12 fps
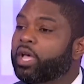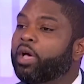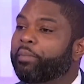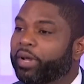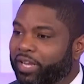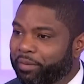
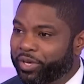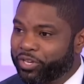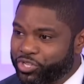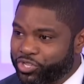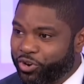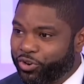Mm-hmm. But let me
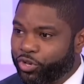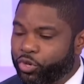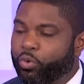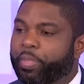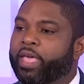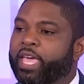assure
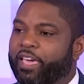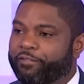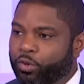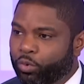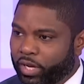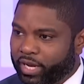you,
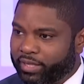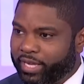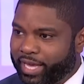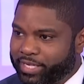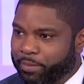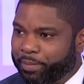if you look at
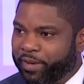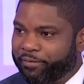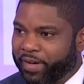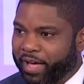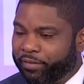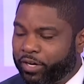the S and P
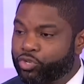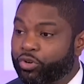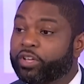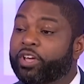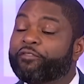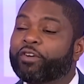five hundred